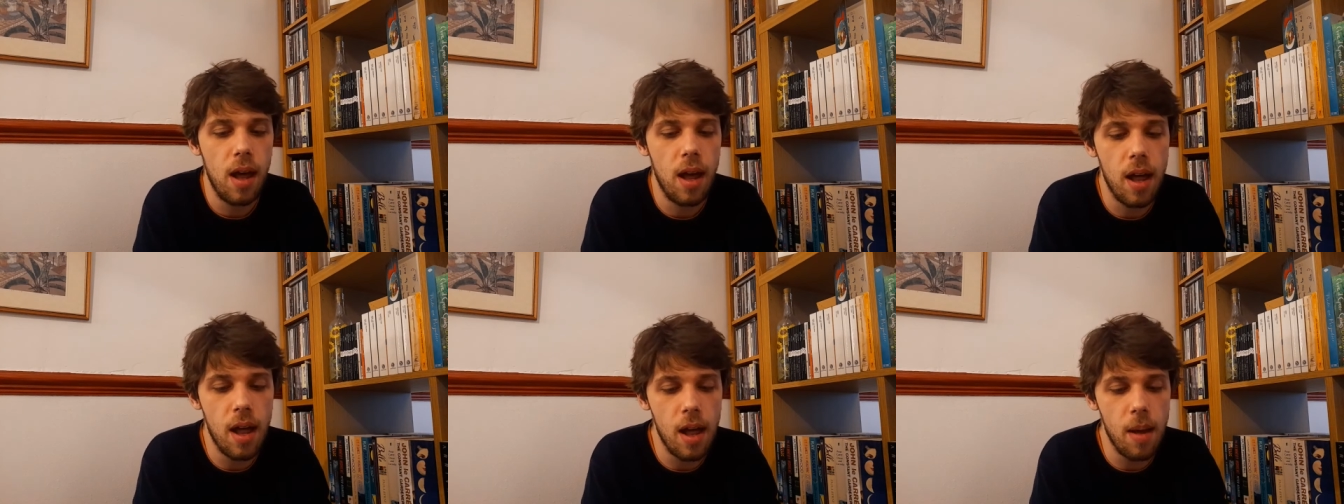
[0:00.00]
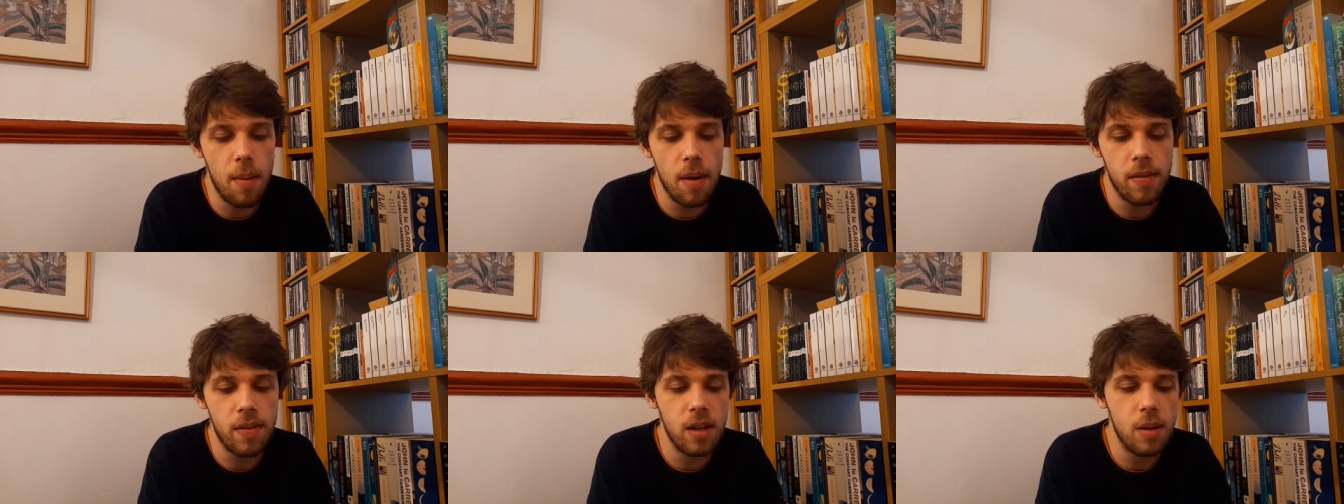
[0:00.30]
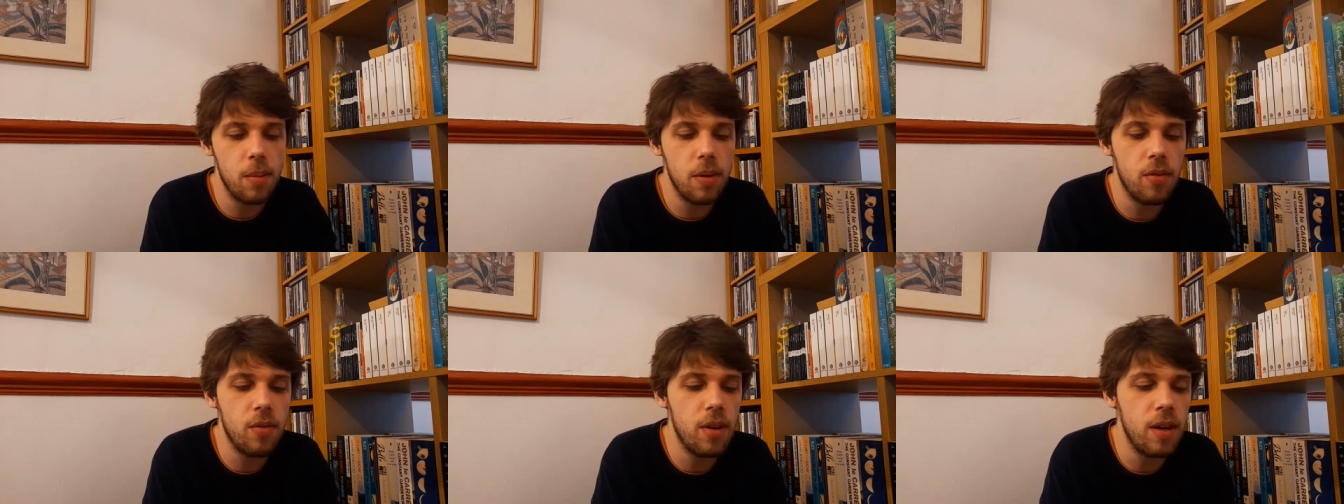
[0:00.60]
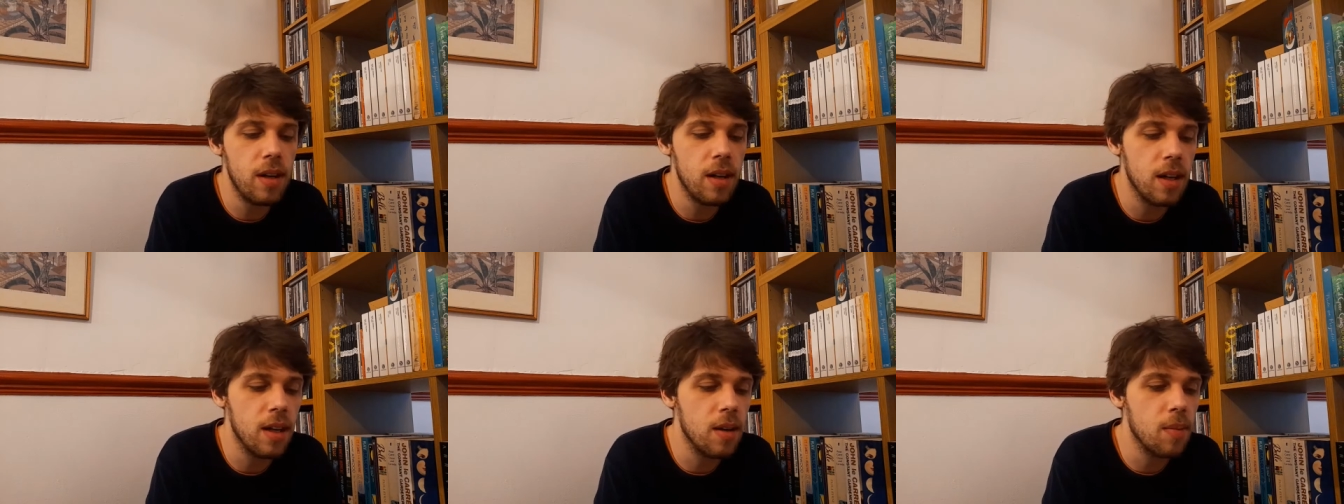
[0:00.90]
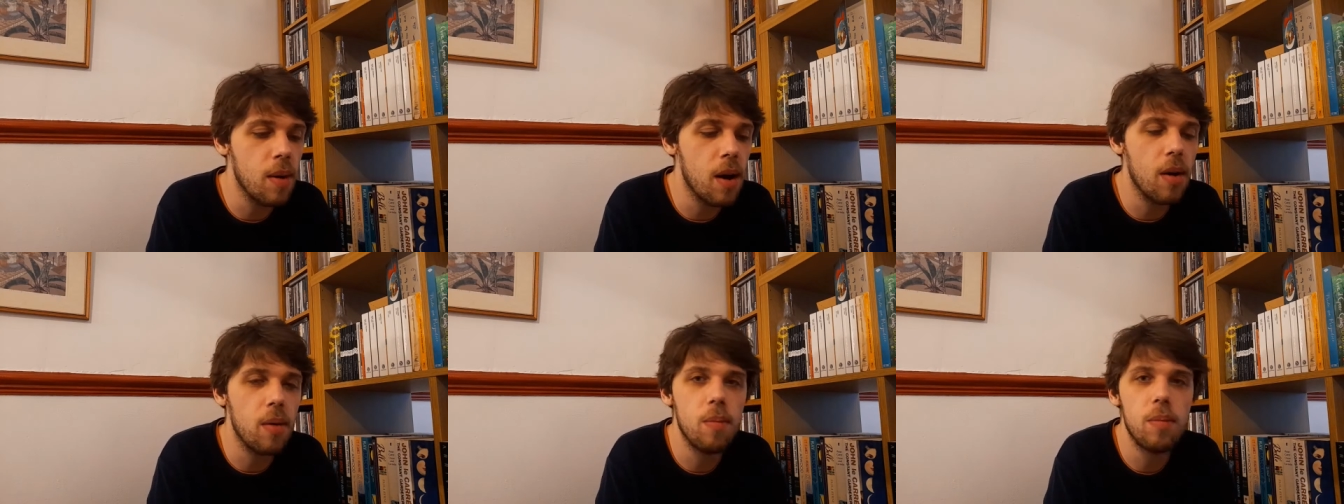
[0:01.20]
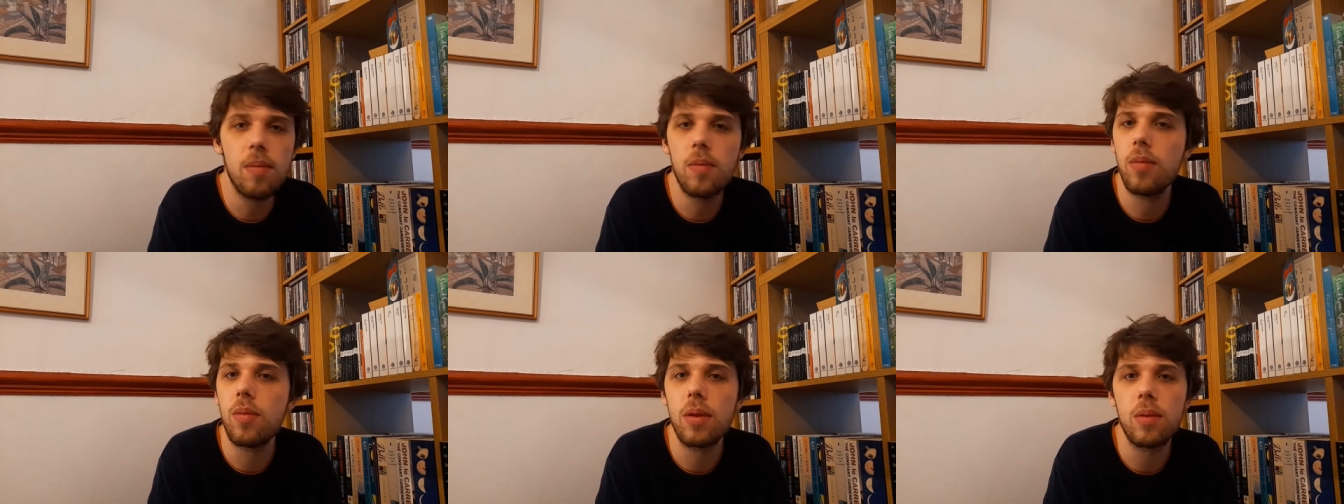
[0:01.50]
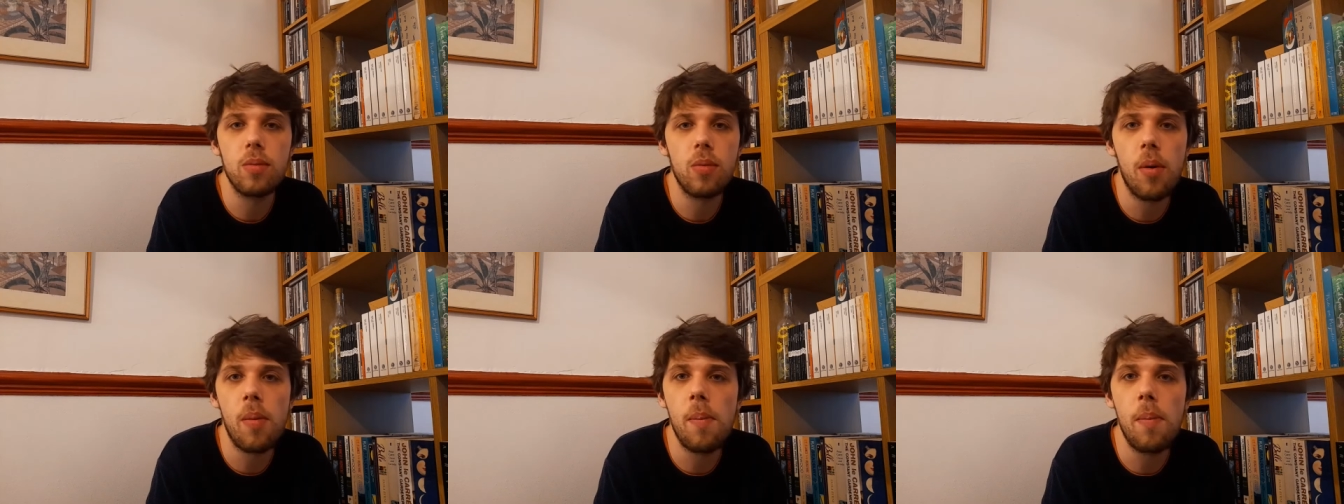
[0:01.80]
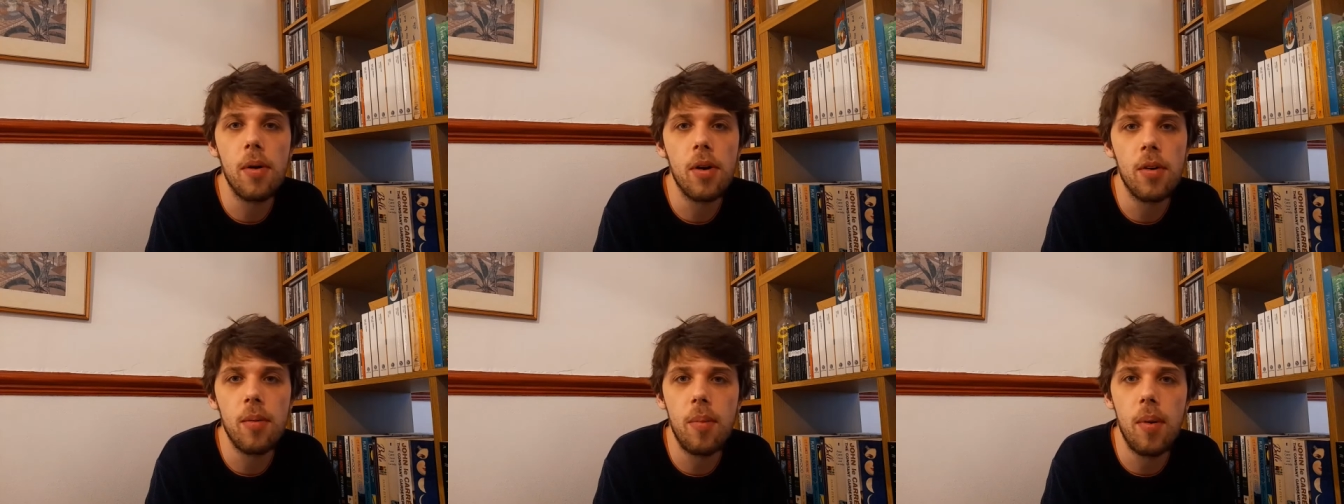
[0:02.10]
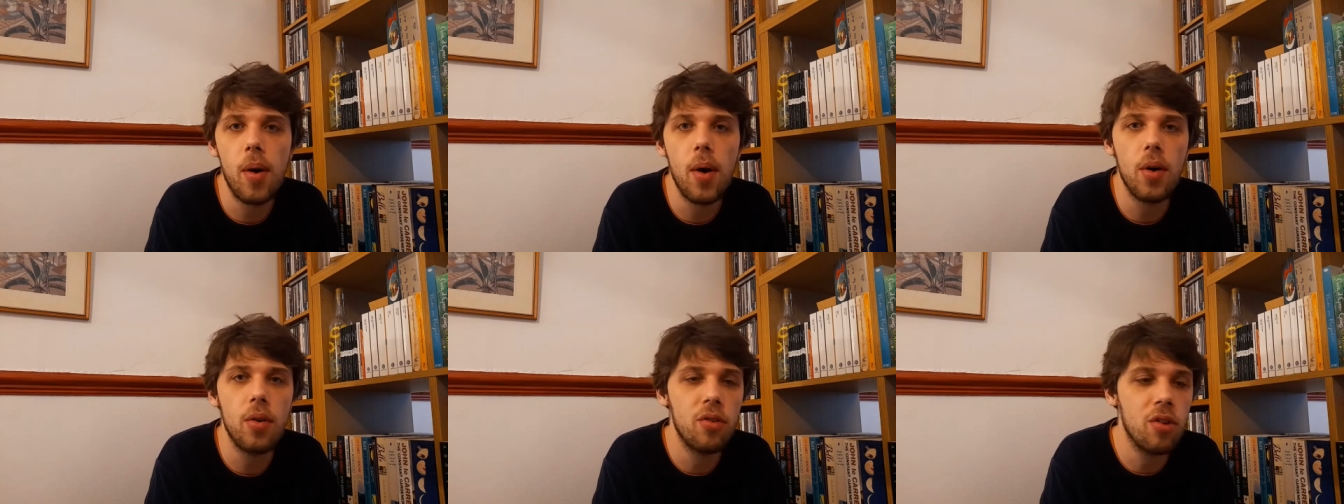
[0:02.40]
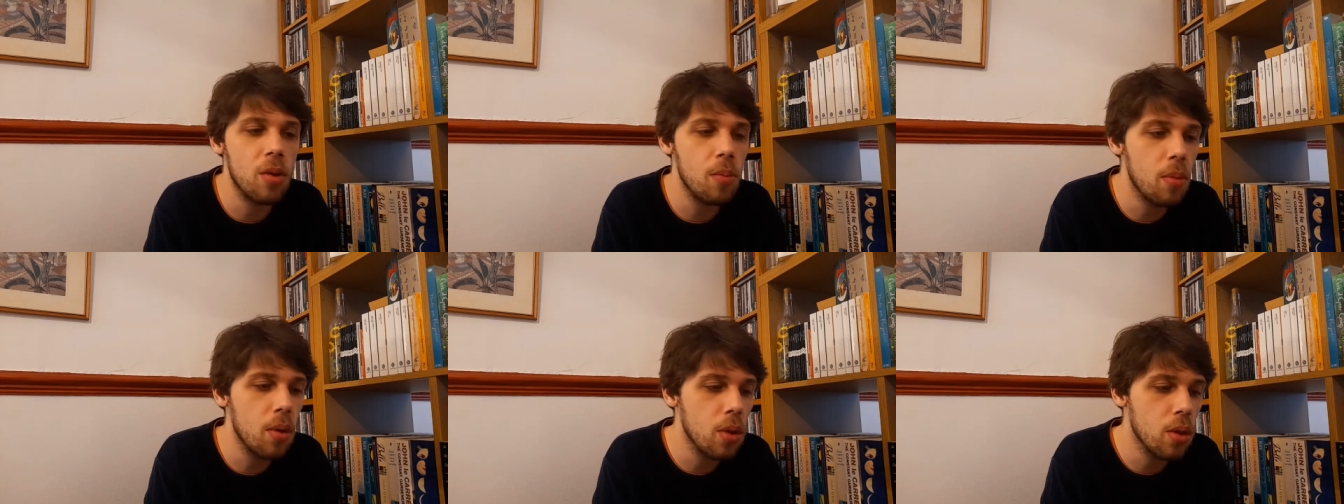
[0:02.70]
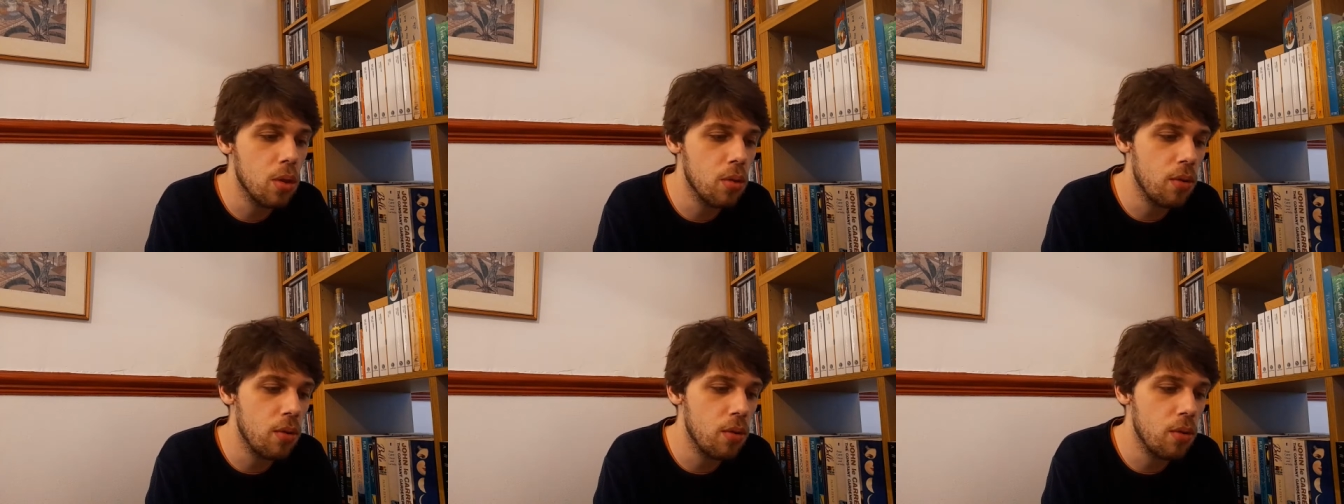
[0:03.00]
I've only been reading about one book of poetry a month,